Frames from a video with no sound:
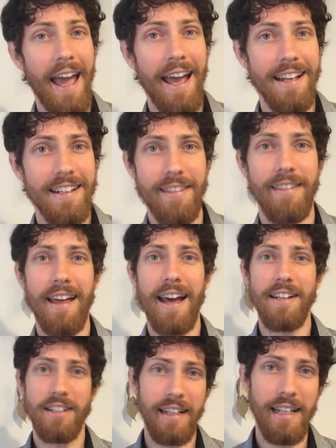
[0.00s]
and
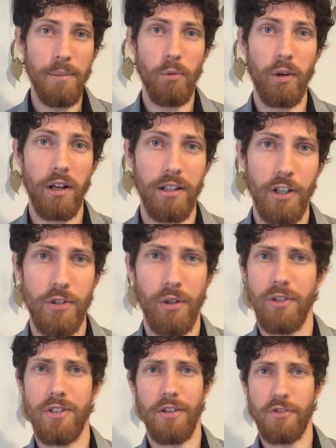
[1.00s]
that eating more
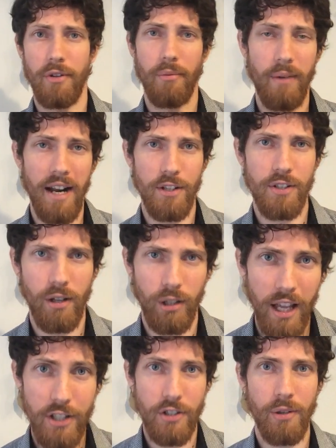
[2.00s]
cholesterol doesn't raise
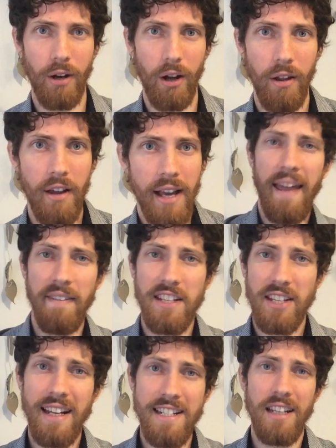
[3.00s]
cholesterol. And
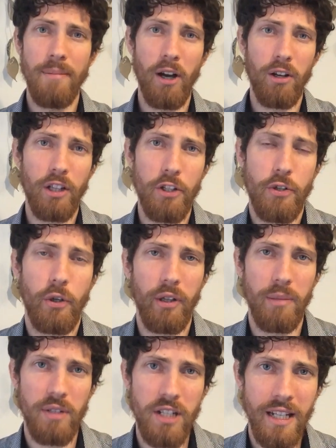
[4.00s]
this idea about
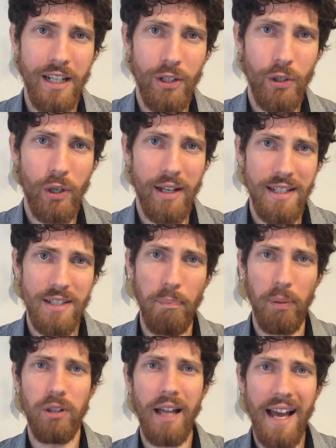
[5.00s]
cholesterol in particular is
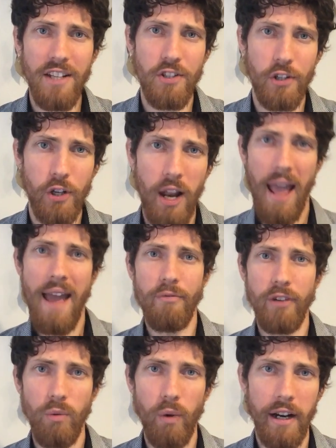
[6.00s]
plastered
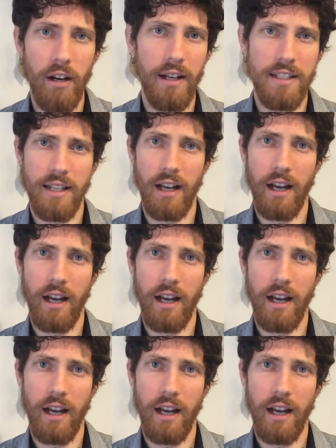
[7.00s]
everywhere. It's